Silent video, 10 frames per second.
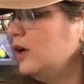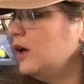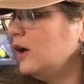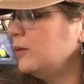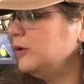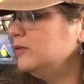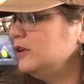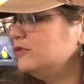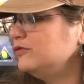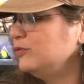even
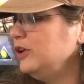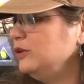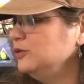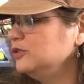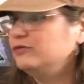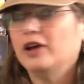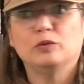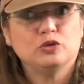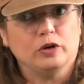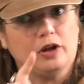if we lose the fight,
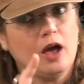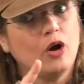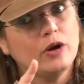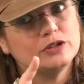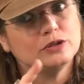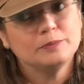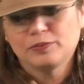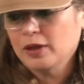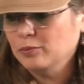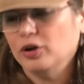which we're not going to,
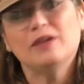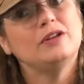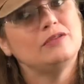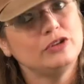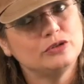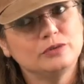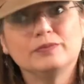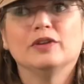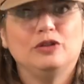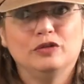but even if we do,
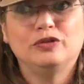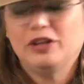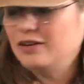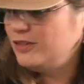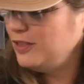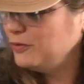you've seen everything we